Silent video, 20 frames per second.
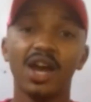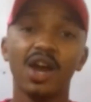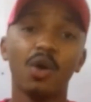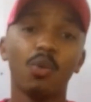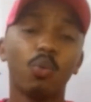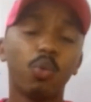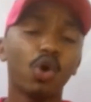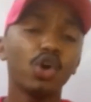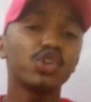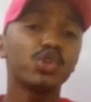
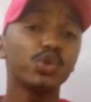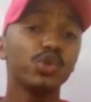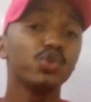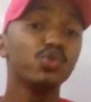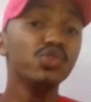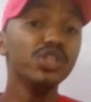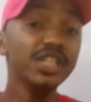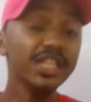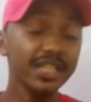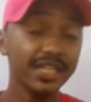What do you
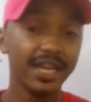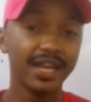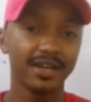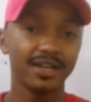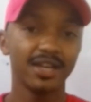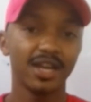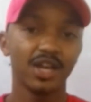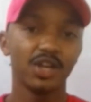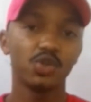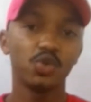need
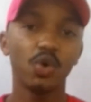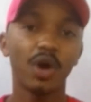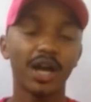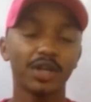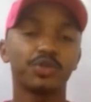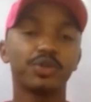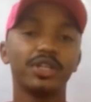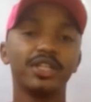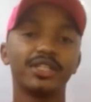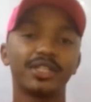to
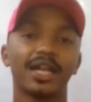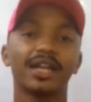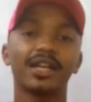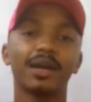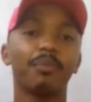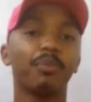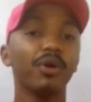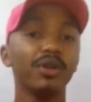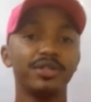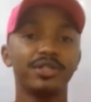actually start a
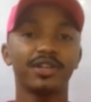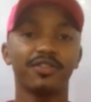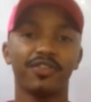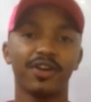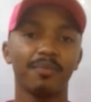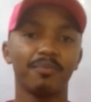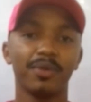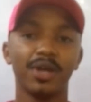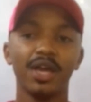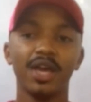poultry farm?